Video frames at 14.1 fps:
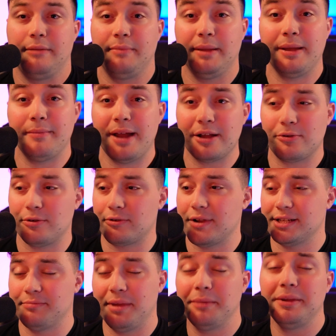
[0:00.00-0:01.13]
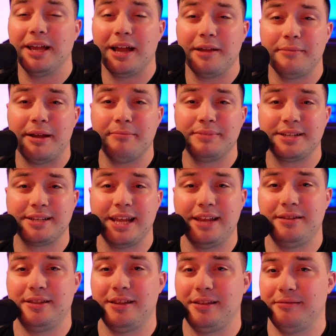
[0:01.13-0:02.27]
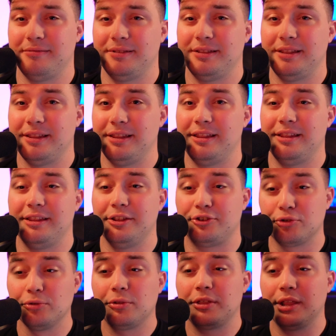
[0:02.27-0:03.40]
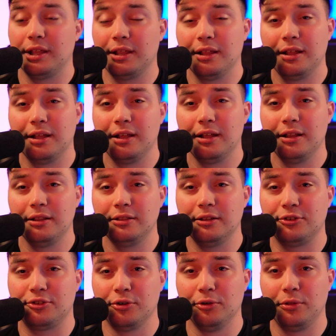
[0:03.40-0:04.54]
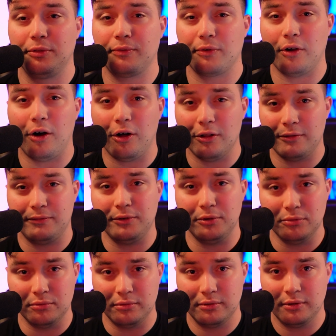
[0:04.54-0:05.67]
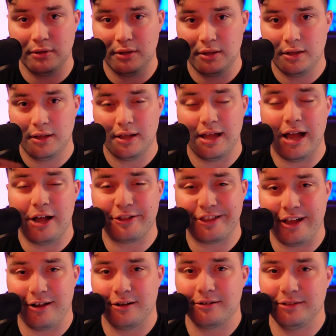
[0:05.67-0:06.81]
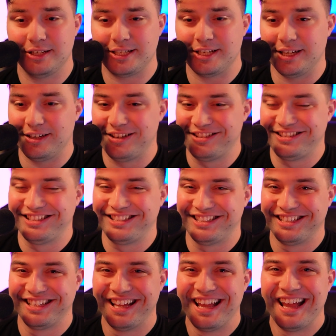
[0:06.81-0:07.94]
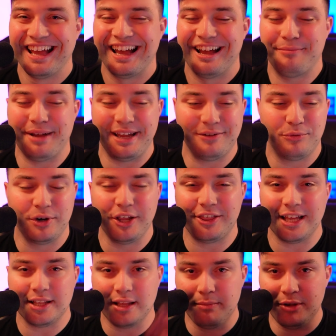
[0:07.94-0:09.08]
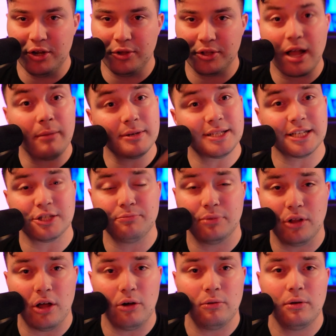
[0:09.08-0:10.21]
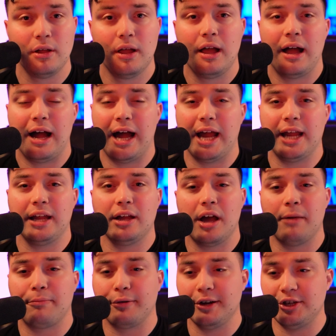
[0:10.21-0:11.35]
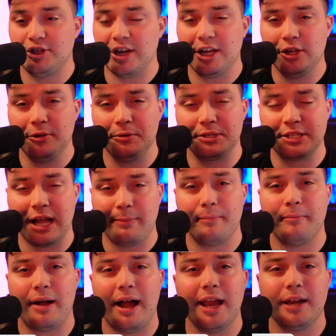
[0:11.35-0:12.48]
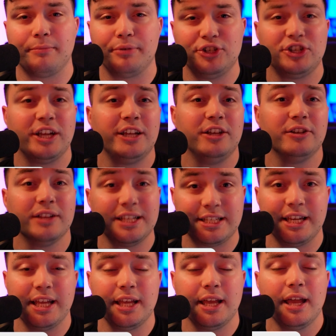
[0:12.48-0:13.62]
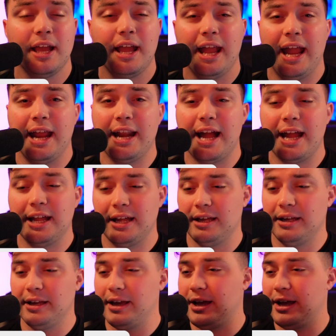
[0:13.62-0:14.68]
maybe I'm not going crazy. Maybe I'm stating the truth for all of you out there listening. But what do you think? Let me know in the comment section below. I appreciate you stopping by and appreciate you listening, and I